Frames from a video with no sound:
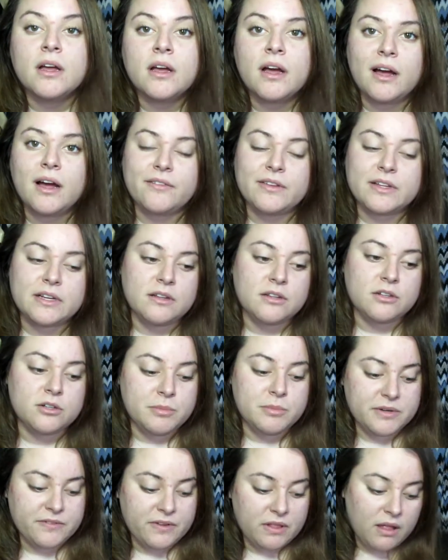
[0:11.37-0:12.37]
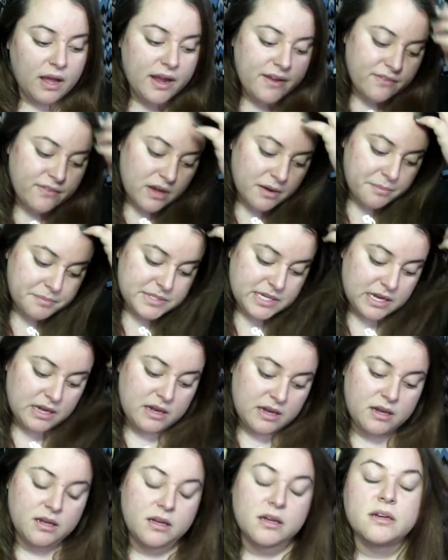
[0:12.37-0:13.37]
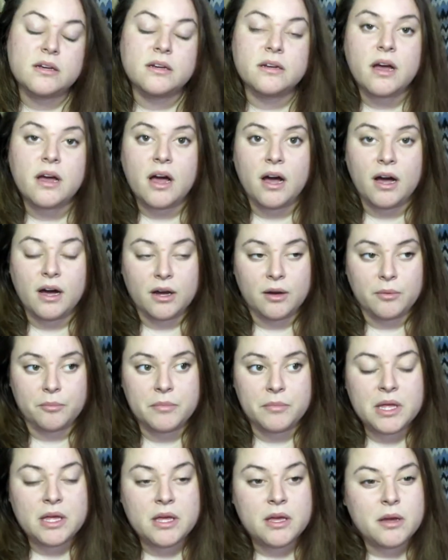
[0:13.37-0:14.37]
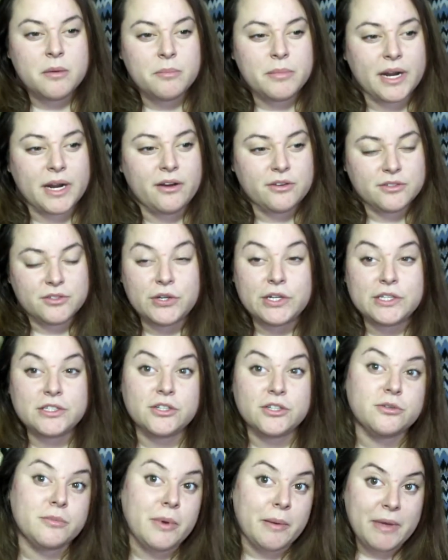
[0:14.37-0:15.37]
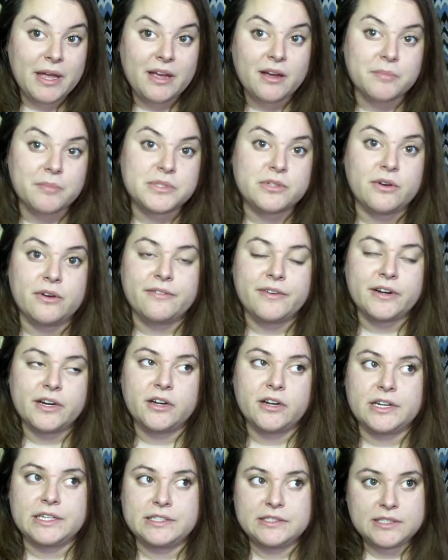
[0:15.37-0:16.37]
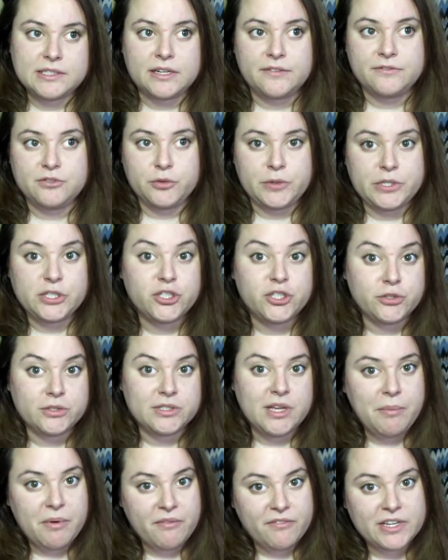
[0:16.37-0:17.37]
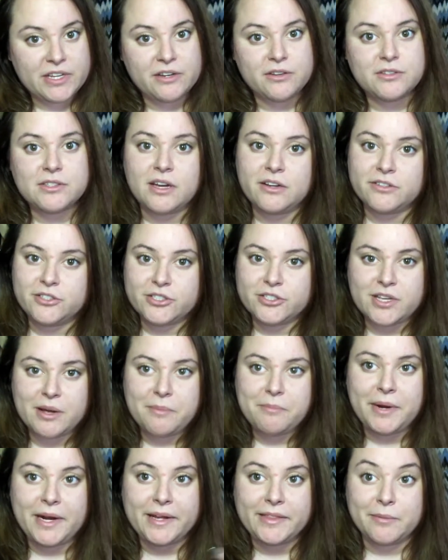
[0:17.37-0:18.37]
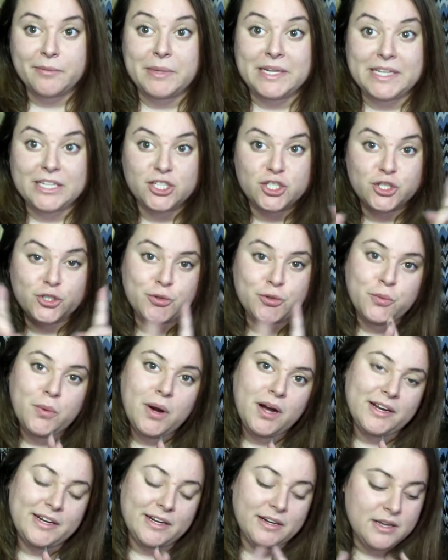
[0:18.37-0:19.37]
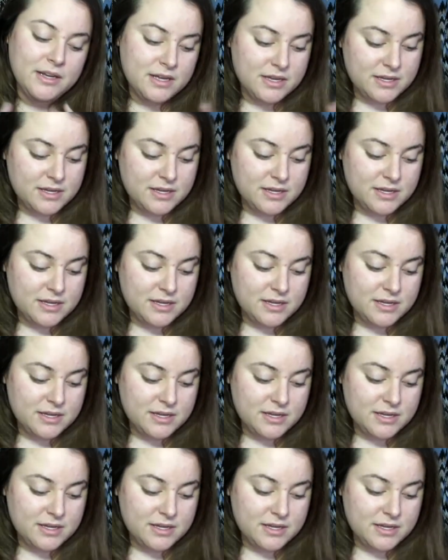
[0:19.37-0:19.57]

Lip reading: I have like a little bit of a life update, but I also need to do my makeup, so I figured instead of doing two separate videos, I'll just combine them into one.